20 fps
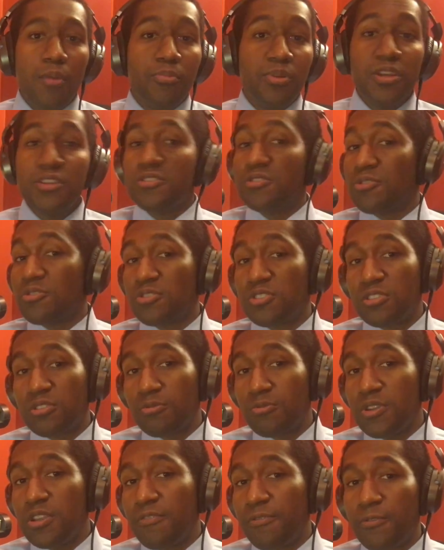Plus, there's
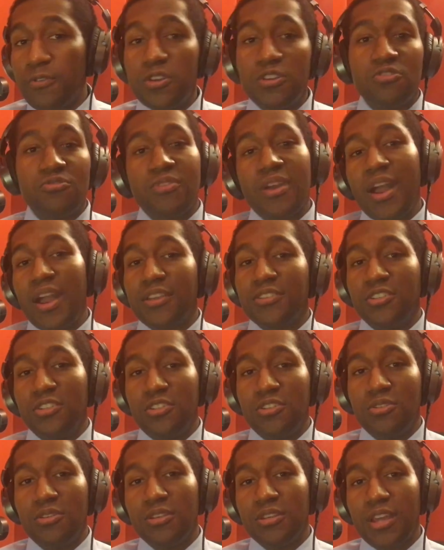3 free tracks that
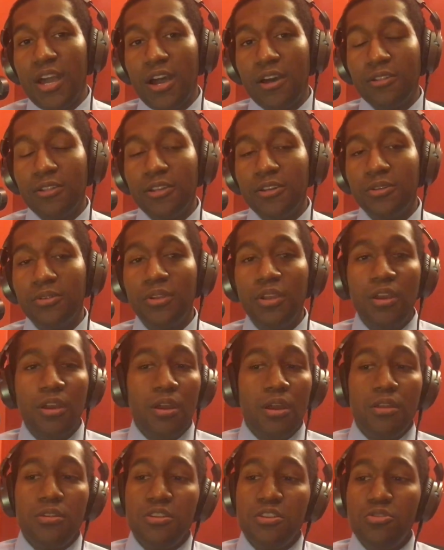you can download
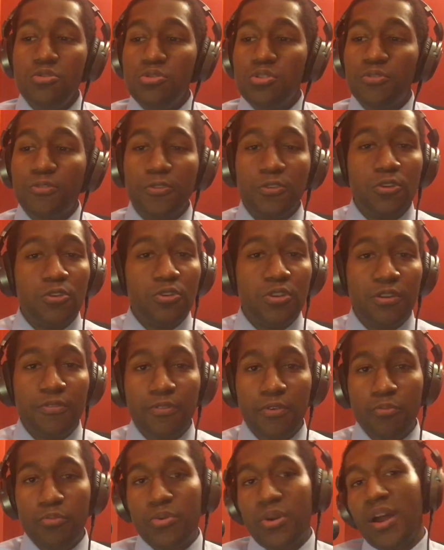and use for your
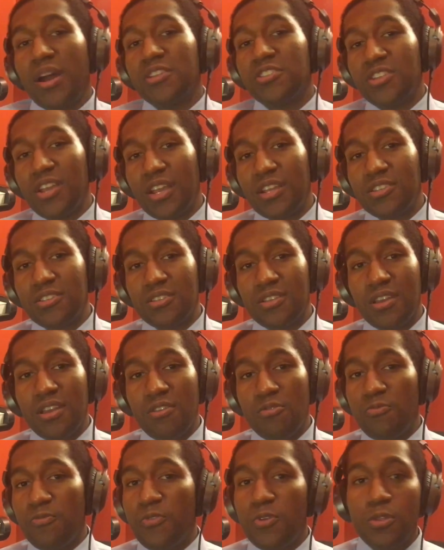different projects,
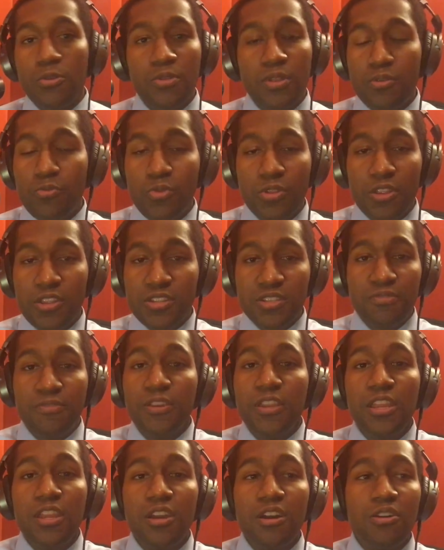whether it's
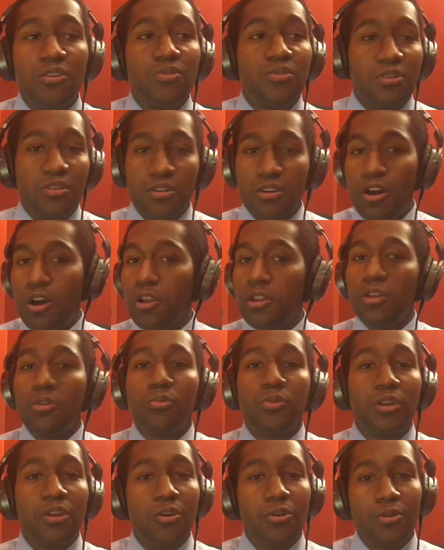video or an audio
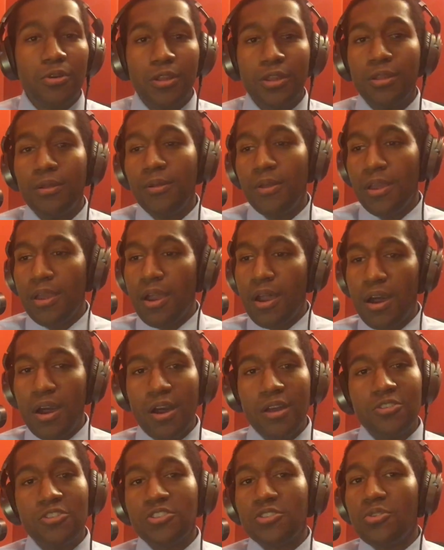recording.
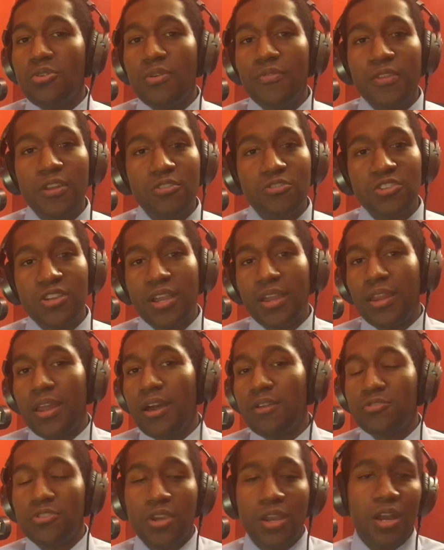Just go over there, check it
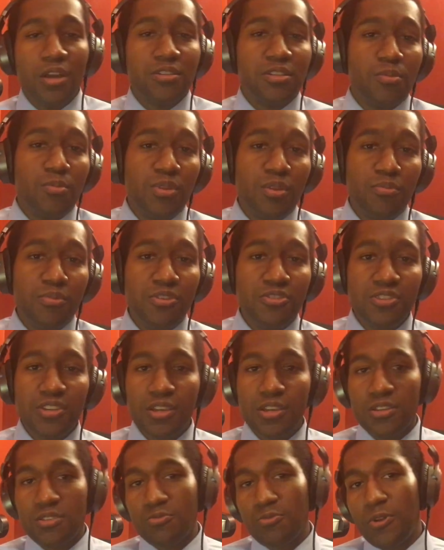out, check out some of the
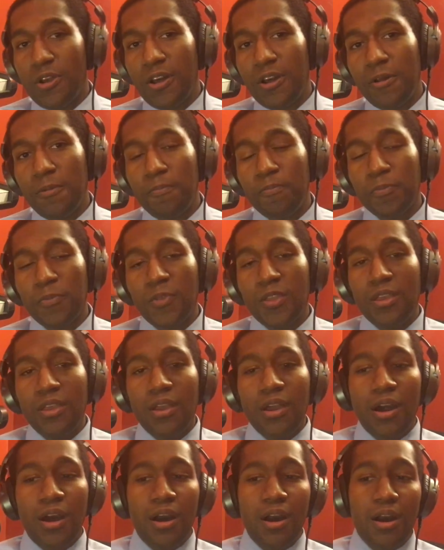music as well.
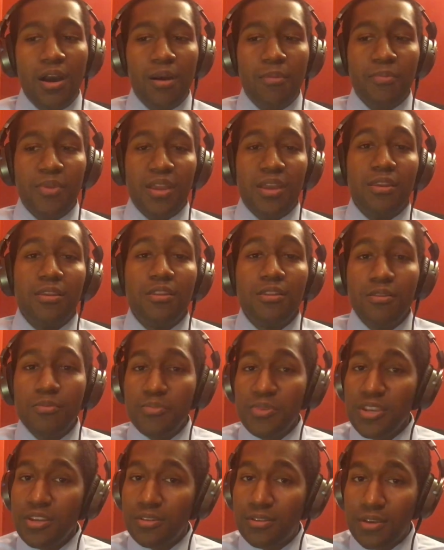And in the
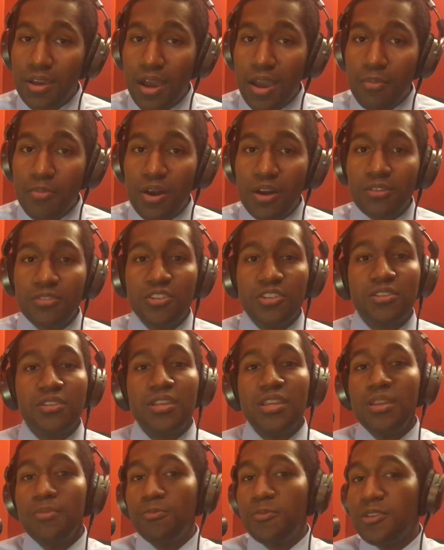meantime, I'll just
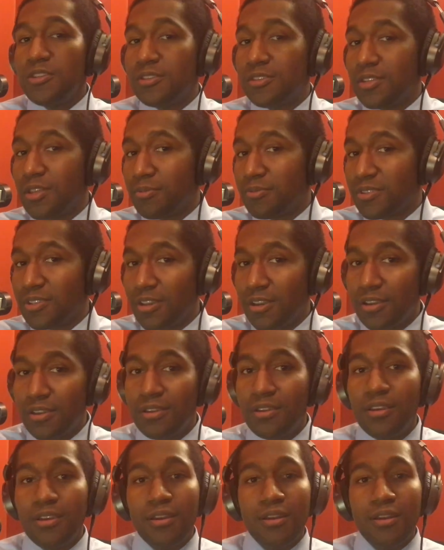keep these tips on